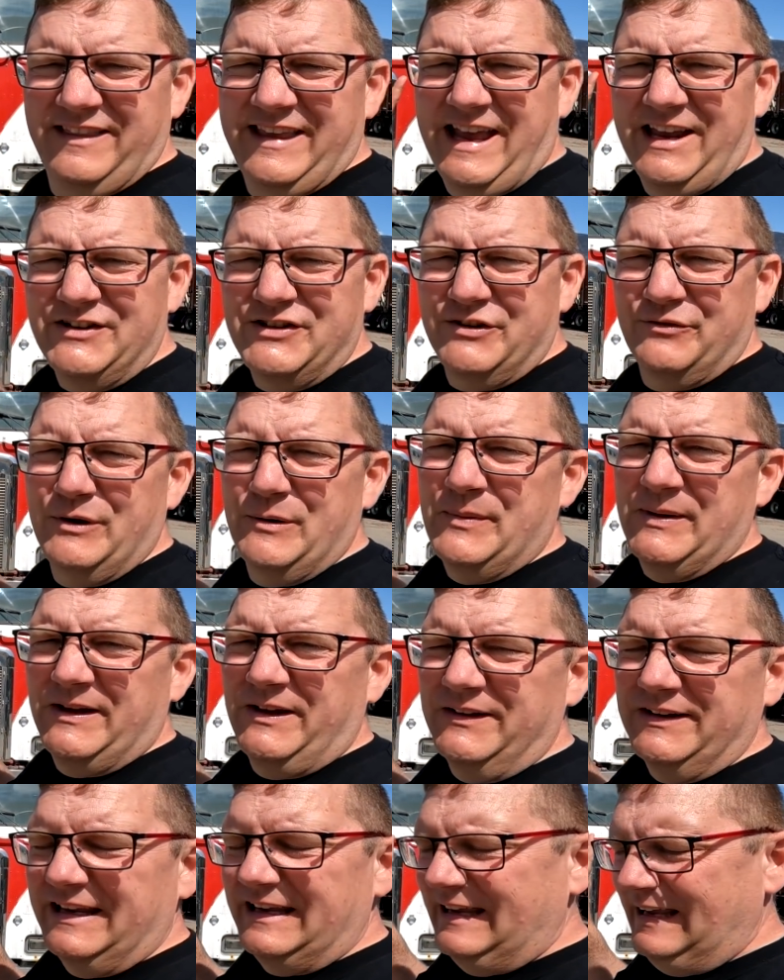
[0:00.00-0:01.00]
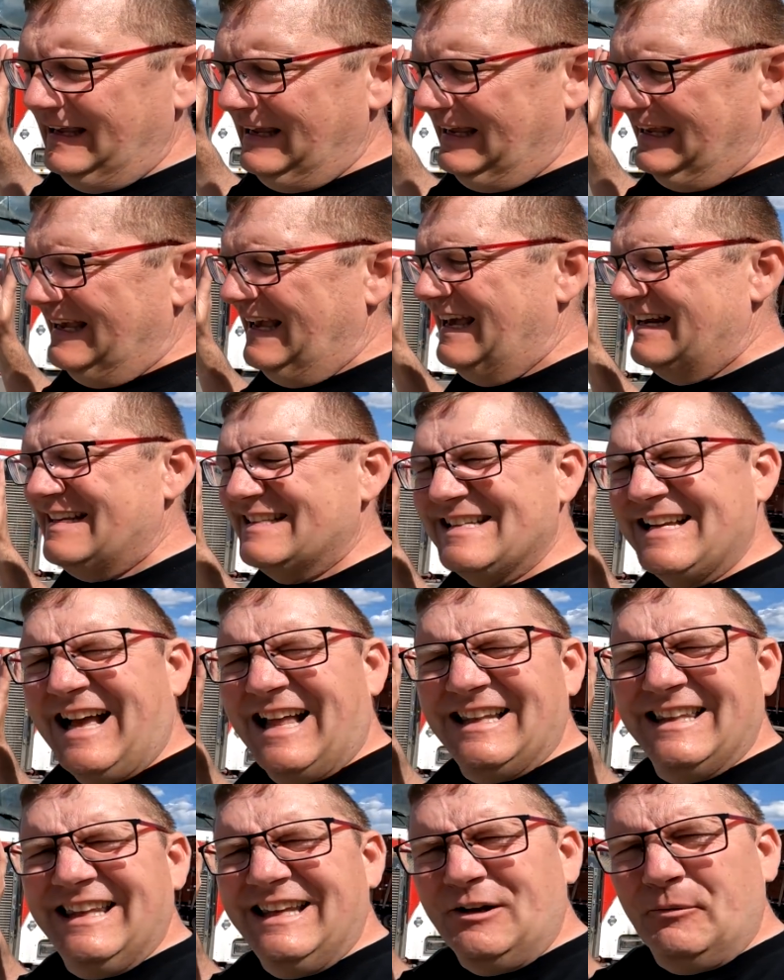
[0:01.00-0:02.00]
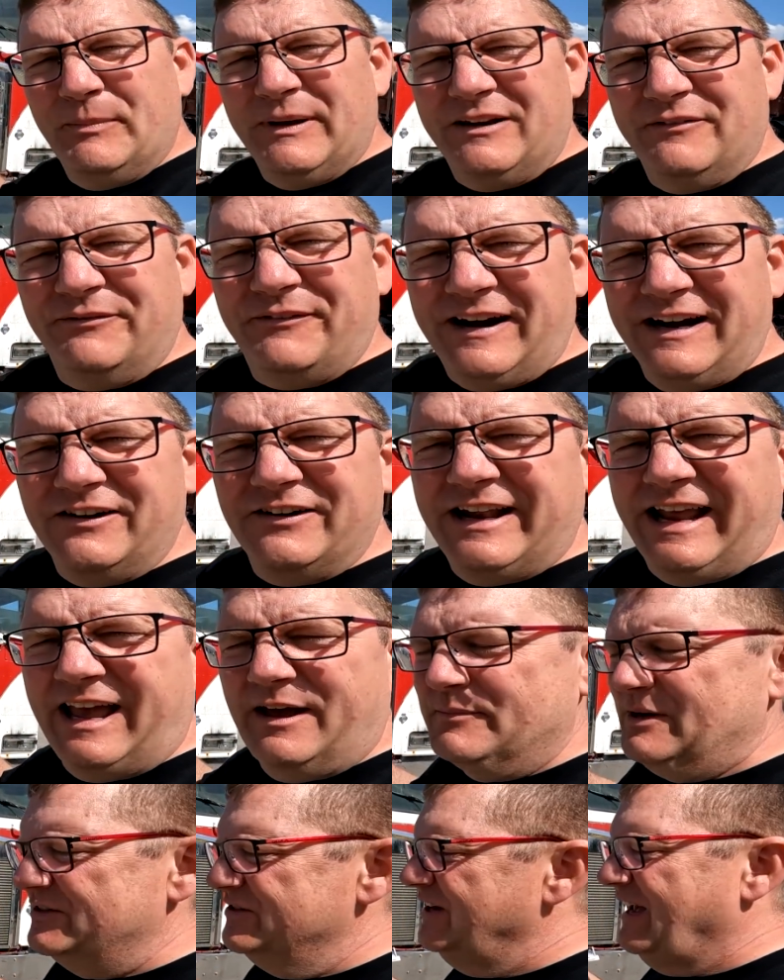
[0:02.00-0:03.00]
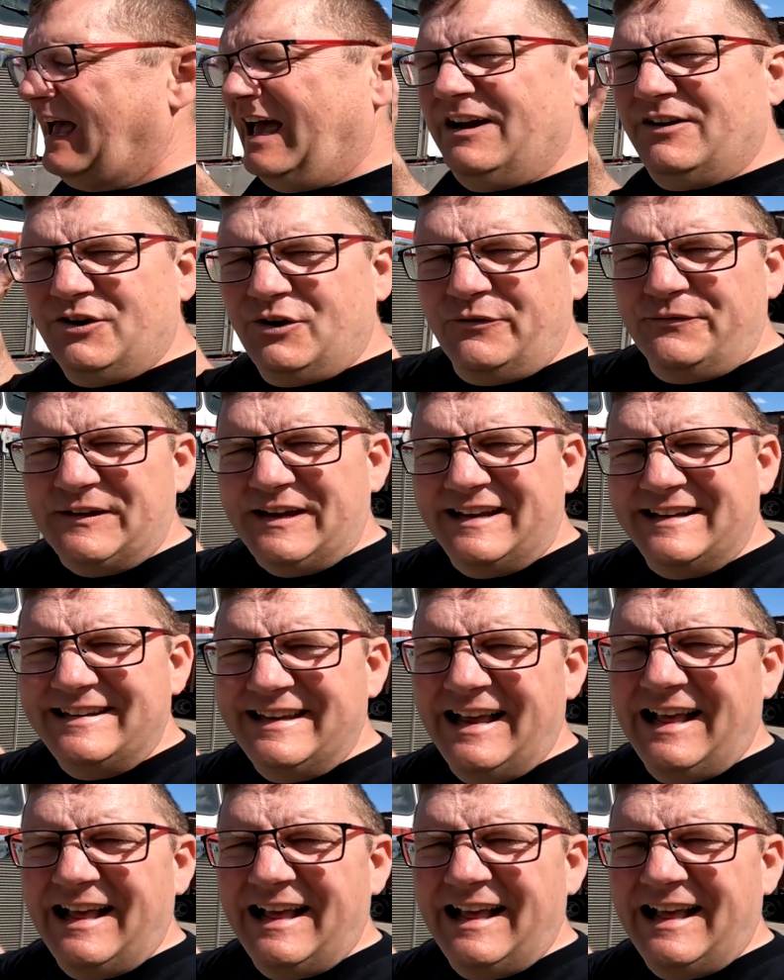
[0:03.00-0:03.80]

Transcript: the engine rebuilt, and it's got a little bit of fire damage. I don't know if you can